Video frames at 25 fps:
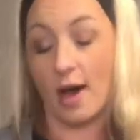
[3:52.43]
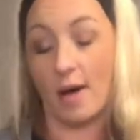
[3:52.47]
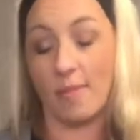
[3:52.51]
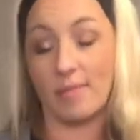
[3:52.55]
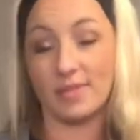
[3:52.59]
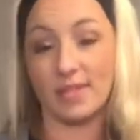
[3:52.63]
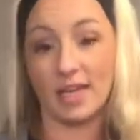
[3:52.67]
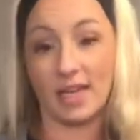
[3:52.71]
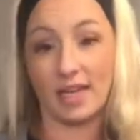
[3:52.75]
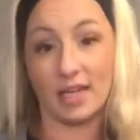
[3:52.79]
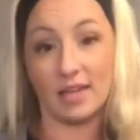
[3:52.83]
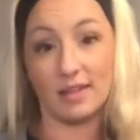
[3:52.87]

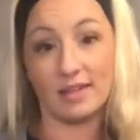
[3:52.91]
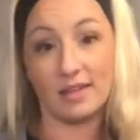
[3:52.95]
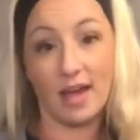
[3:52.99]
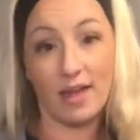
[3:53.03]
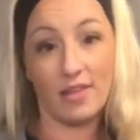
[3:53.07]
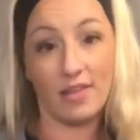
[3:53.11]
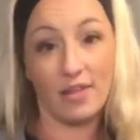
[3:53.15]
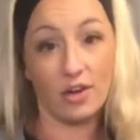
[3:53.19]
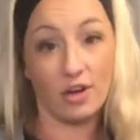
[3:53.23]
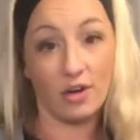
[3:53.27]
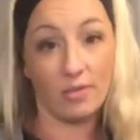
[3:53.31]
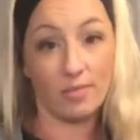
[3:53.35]
It's like a
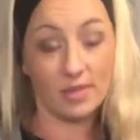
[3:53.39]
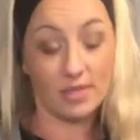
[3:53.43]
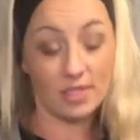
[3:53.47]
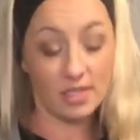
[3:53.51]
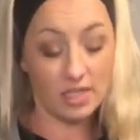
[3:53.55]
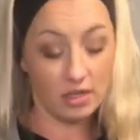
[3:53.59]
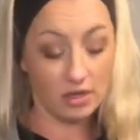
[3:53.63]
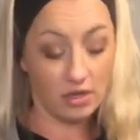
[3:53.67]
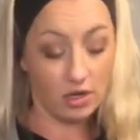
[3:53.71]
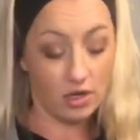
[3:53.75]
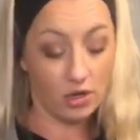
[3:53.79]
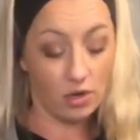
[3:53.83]
leather
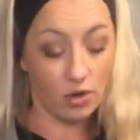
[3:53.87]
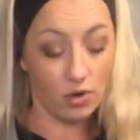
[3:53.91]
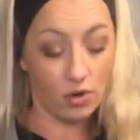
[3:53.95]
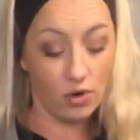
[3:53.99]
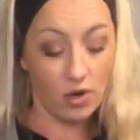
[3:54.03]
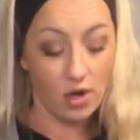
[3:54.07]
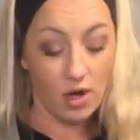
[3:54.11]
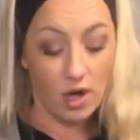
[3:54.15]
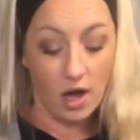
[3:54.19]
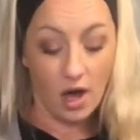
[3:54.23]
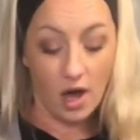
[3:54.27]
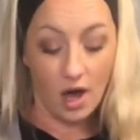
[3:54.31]
material,
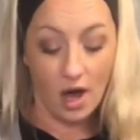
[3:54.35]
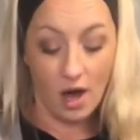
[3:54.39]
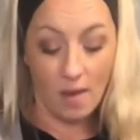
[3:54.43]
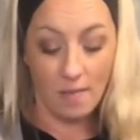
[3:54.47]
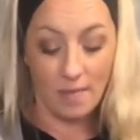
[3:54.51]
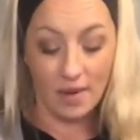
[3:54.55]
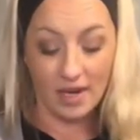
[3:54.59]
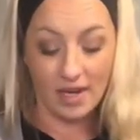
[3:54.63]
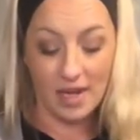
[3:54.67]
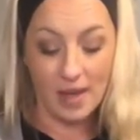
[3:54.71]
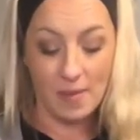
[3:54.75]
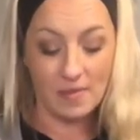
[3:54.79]
and
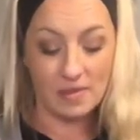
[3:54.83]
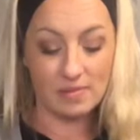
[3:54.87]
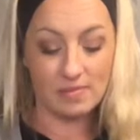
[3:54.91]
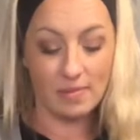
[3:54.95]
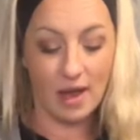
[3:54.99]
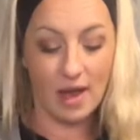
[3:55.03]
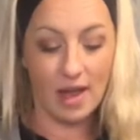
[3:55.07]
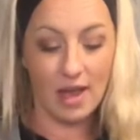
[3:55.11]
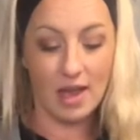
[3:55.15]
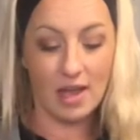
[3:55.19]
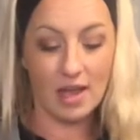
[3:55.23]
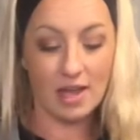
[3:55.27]
it keeps
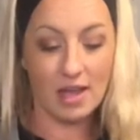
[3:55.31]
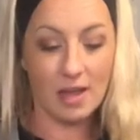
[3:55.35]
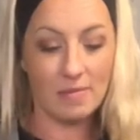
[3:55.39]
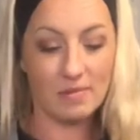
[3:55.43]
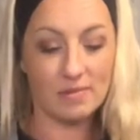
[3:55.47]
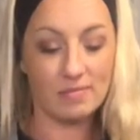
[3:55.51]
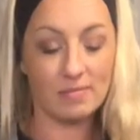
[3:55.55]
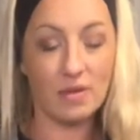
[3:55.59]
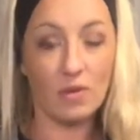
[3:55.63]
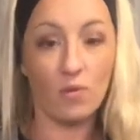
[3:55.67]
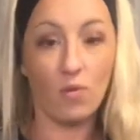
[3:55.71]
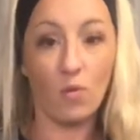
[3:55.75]

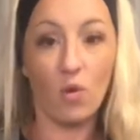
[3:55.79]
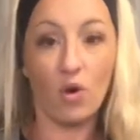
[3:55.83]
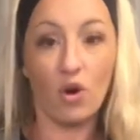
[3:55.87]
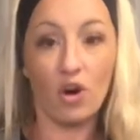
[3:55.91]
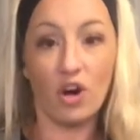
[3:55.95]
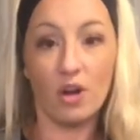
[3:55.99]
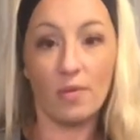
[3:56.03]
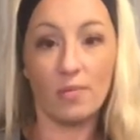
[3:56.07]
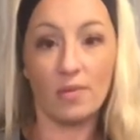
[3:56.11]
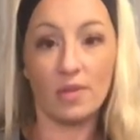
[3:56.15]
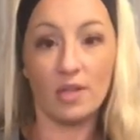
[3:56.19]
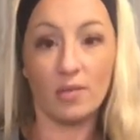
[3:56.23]
me
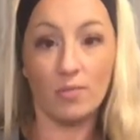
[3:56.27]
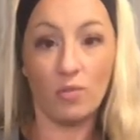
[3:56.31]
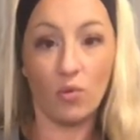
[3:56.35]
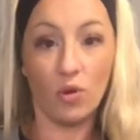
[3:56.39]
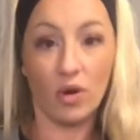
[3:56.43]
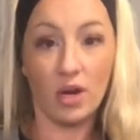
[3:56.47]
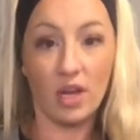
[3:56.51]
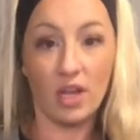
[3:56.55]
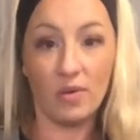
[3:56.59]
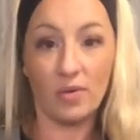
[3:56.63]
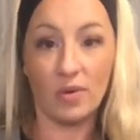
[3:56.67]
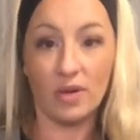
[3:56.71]
warm in the
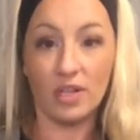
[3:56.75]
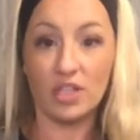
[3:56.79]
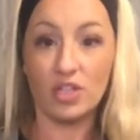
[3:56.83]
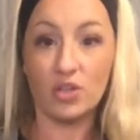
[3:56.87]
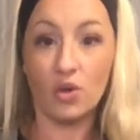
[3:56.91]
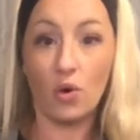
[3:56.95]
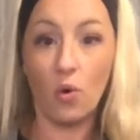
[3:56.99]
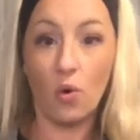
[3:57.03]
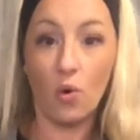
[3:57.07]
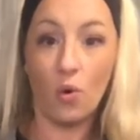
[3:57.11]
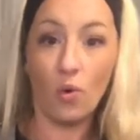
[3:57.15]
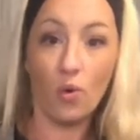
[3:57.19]
morning when it's
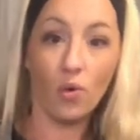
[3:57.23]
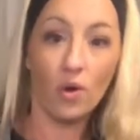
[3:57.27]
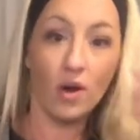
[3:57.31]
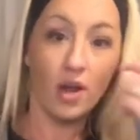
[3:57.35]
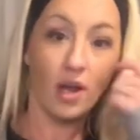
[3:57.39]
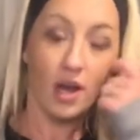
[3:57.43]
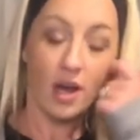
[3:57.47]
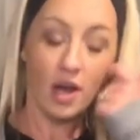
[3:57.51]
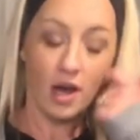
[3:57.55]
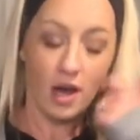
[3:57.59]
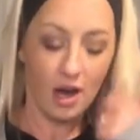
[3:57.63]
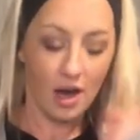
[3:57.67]
cold.
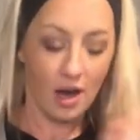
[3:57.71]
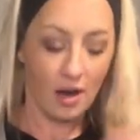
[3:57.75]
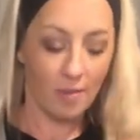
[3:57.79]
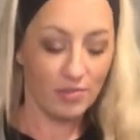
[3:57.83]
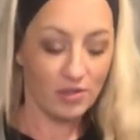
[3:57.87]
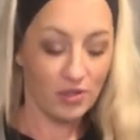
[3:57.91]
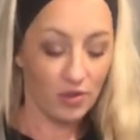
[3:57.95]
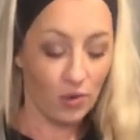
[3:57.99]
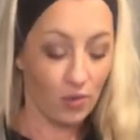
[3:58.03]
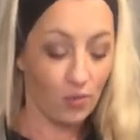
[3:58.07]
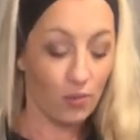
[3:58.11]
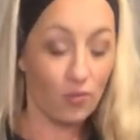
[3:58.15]

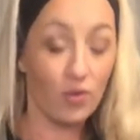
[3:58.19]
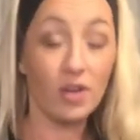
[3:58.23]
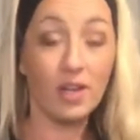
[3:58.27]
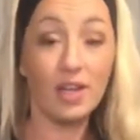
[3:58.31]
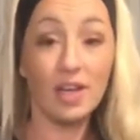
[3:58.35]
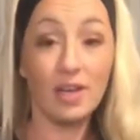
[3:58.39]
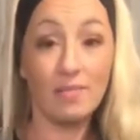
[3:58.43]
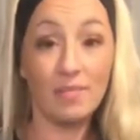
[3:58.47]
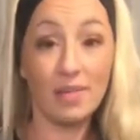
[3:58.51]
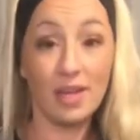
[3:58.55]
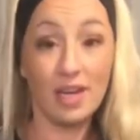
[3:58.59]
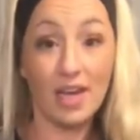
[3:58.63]
So
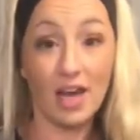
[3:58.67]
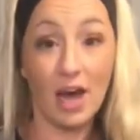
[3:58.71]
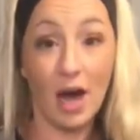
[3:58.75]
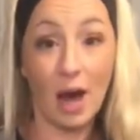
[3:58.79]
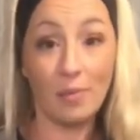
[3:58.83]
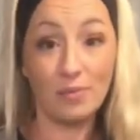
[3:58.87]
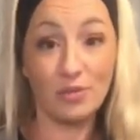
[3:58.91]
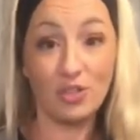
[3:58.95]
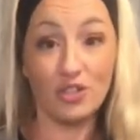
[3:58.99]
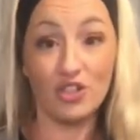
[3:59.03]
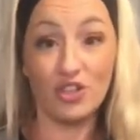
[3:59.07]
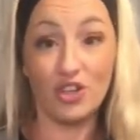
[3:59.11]
really many
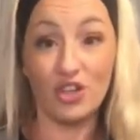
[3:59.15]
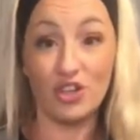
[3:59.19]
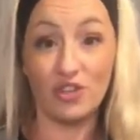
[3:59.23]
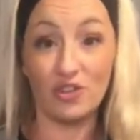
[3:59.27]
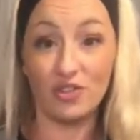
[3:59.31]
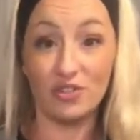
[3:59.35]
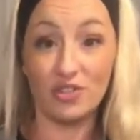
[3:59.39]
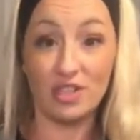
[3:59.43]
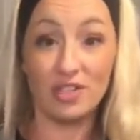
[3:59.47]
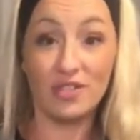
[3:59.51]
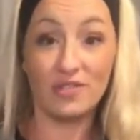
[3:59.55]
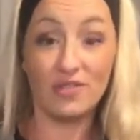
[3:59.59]
options you can
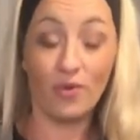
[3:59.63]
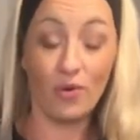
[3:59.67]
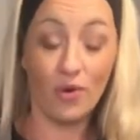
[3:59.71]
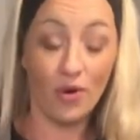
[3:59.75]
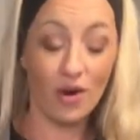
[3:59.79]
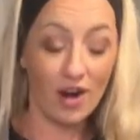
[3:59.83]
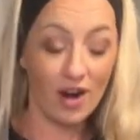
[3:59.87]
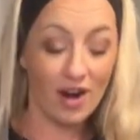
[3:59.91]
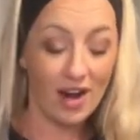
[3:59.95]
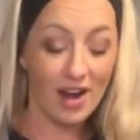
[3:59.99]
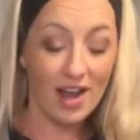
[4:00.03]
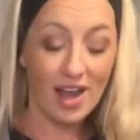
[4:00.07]
use this
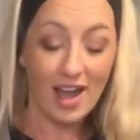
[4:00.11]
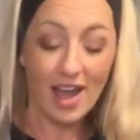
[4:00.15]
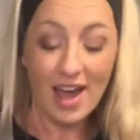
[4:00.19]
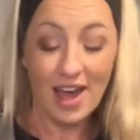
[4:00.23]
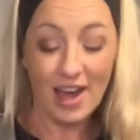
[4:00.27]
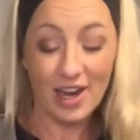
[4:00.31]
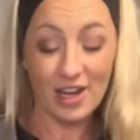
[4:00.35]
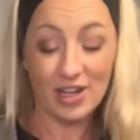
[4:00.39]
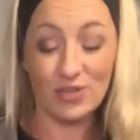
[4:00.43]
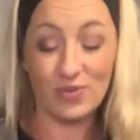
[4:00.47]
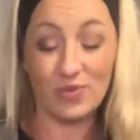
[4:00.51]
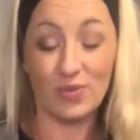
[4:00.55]
for,
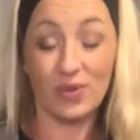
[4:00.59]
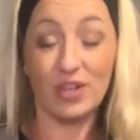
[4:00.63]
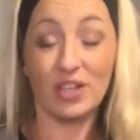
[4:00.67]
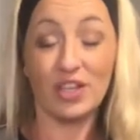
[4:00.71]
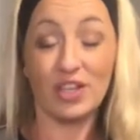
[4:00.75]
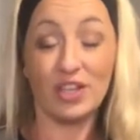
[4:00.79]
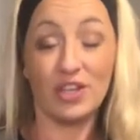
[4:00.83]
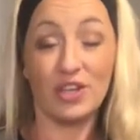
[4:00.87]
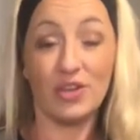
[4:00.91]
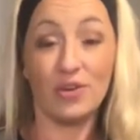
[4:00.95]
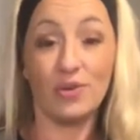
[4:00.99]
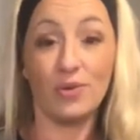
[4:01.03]
and it's really
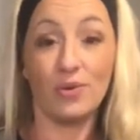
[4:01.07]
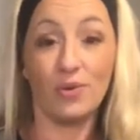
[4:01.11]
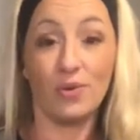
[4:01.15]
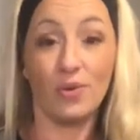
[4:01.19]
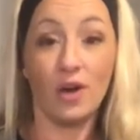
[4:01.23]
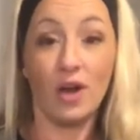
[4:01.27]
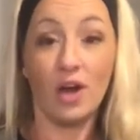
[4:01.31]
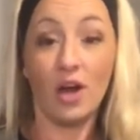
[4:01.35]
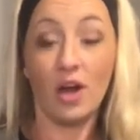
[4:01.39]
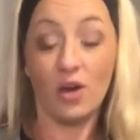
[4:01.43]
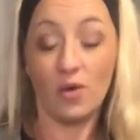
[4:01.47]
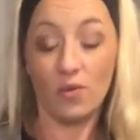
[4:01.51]
cute,
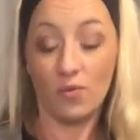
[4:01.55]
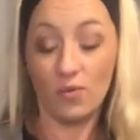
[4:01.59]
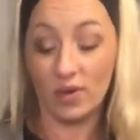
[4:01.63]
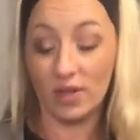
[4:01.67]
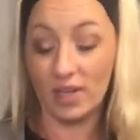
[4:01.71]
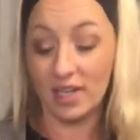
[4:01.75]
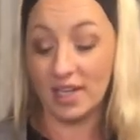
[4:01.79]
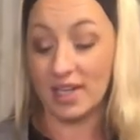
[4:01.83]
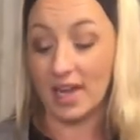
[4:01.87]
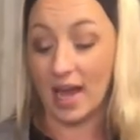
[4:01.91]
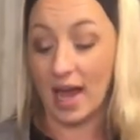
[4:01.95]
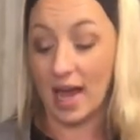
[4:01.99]

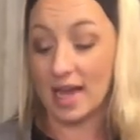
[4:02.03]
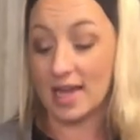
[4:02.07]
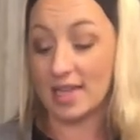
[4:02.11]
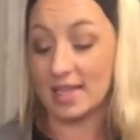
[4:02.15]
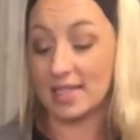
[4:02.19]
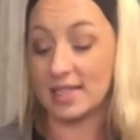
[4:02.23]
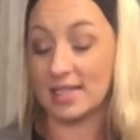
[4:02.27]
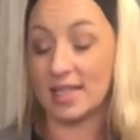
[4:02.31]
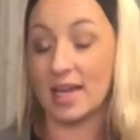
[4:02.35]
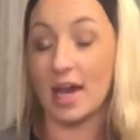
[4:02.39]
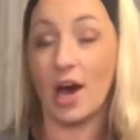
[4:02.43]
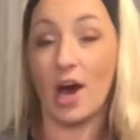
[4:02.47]
really
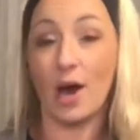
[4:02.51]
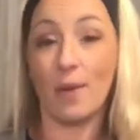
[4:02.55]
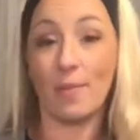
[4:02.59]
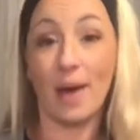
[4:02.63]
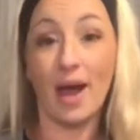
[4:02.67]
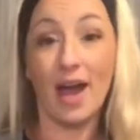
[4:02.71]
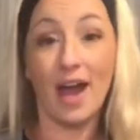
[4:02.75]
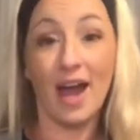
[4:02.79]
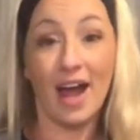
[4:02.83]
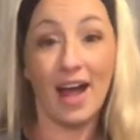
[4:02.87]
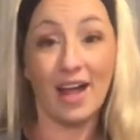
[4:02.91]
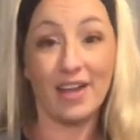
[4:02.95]
nice.
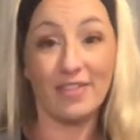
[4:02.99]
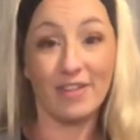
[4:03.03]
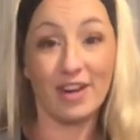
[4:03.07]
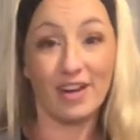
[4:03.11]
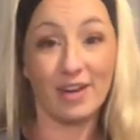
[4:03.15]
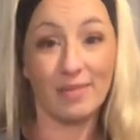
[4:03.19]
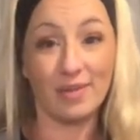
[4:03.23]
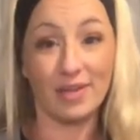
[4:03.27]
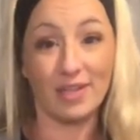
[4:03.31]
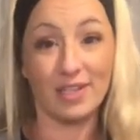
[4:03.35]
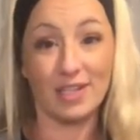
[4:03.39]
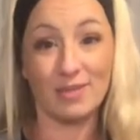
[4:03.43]
I highly
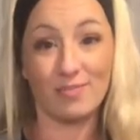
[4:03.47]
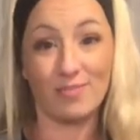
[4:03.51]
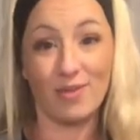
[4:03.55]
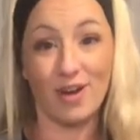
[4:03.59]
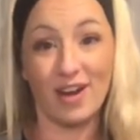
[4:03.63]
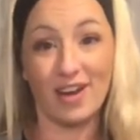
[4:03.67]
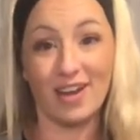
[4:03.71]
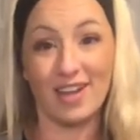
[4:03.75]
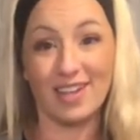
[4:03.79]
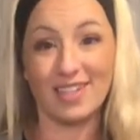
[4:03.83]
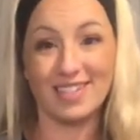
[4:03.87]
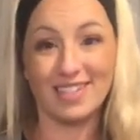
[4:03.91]
recommend this
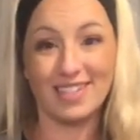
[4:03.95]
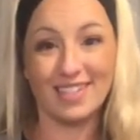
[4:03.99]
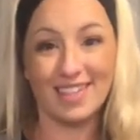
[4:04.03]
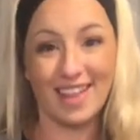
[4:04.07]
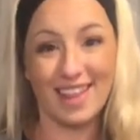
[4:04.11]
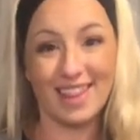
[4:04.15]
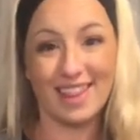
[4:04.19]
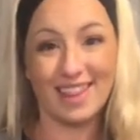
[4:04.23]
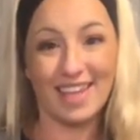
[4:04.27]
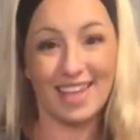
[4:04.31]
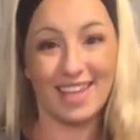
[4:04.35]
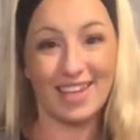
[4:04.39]
product.
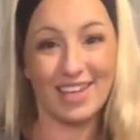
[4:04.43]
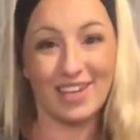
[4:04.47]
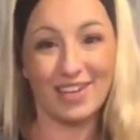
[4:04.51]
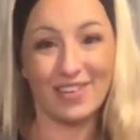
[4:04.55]
Thank